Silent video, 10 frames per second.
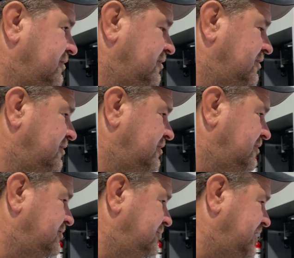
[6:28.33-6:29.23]

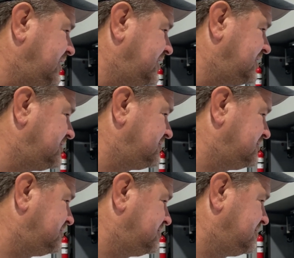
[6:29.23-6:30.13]
Oh man.
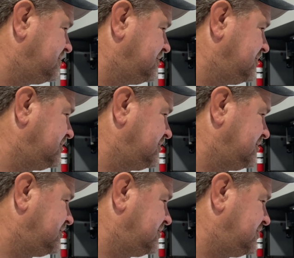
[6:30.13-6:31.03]

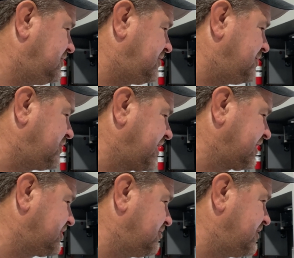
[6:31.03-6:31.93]
All right, but I
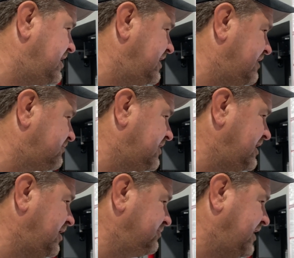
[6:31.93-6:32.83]
can go with that after. I'll
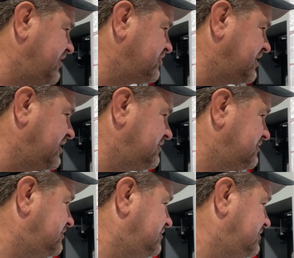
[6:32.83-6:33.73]
help Daniel out.
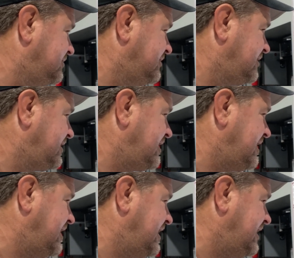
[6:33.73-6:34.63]

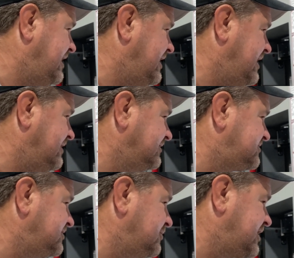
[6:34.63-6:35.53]
And let's
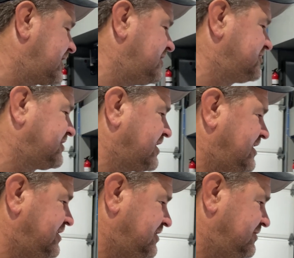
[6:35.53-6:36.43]
see what I else I got.